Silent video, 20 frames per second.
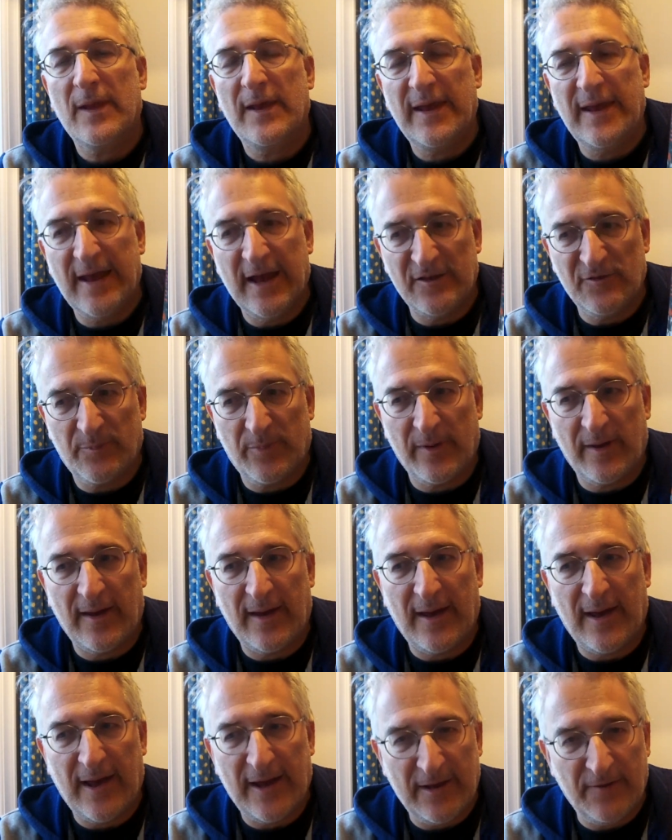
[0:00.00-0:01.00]
He has
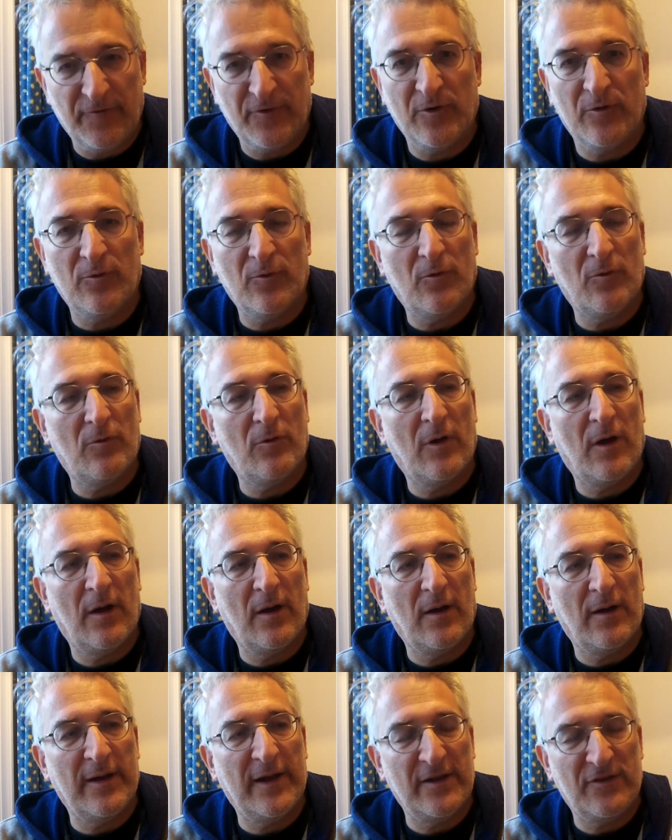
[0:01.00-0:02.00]
behavioural
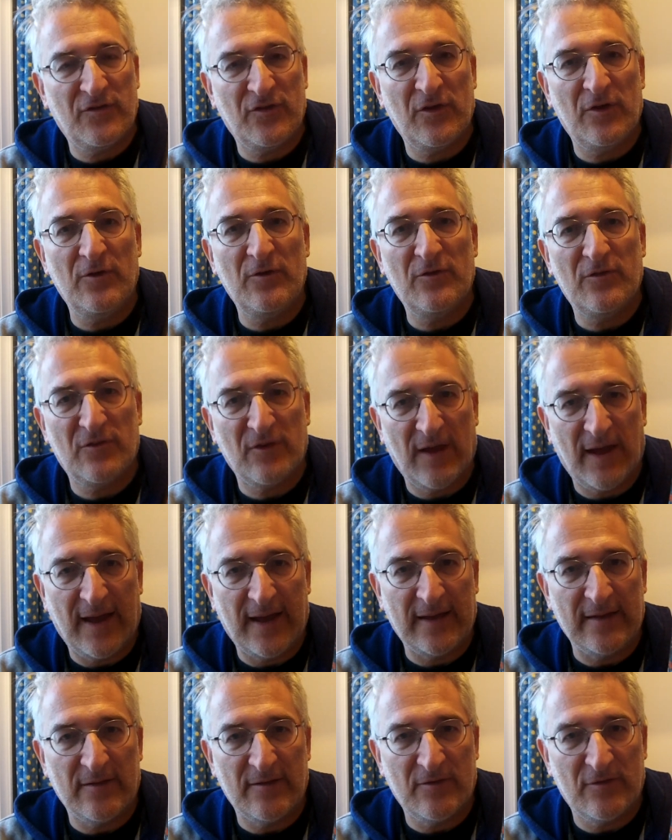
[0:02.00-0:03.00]
issues
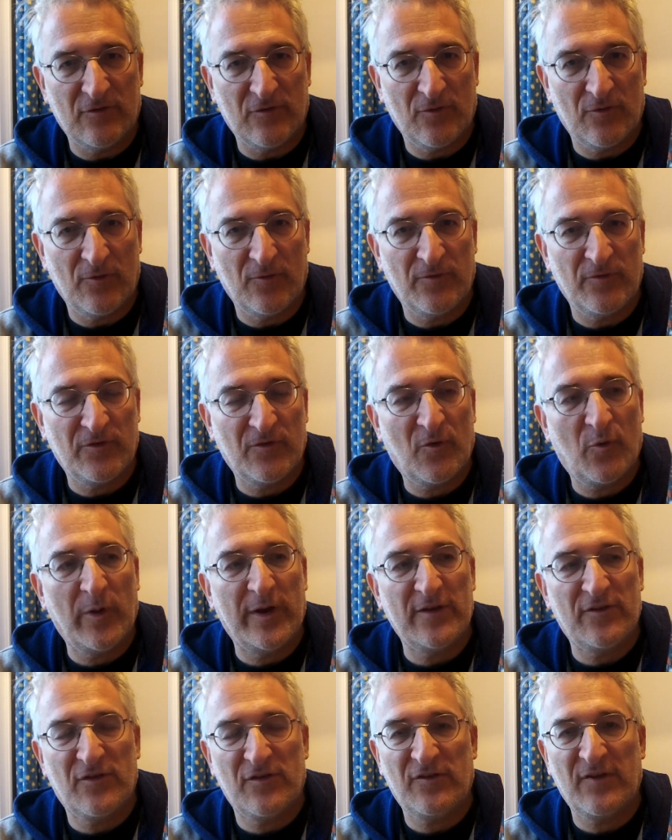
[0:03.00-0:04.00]
and sort of
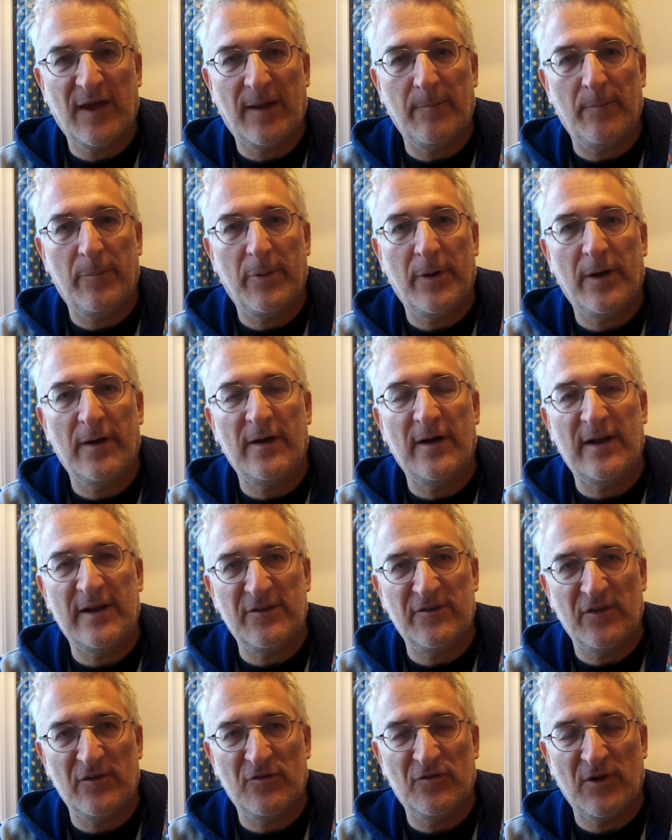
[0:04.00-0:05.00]
quick to temper and
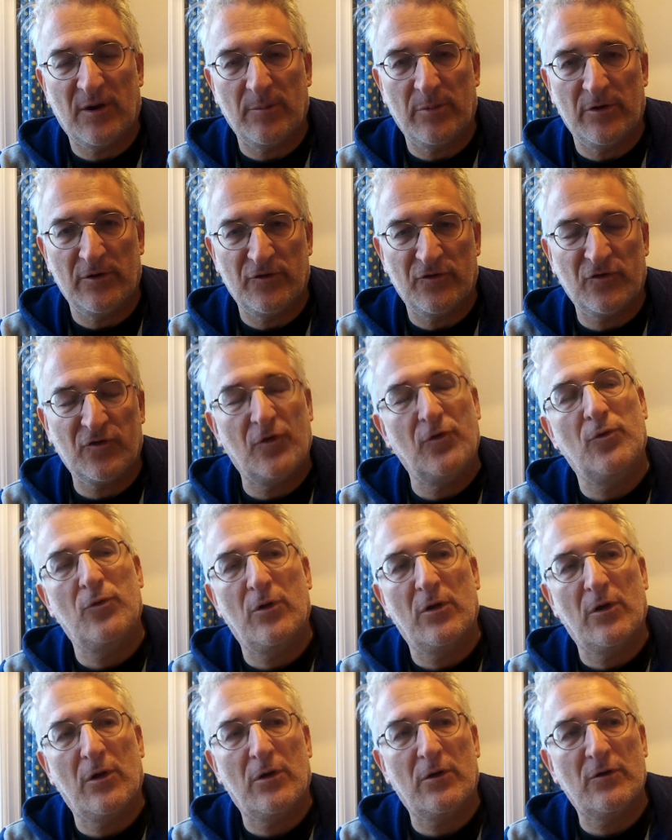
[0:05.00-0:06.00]
is in trouble at
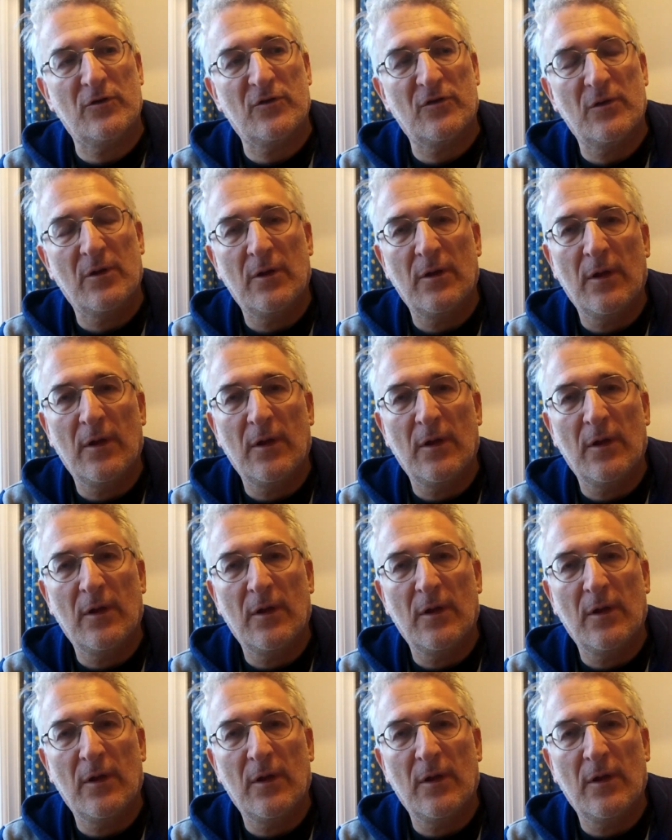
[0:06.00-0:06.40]
school a lot.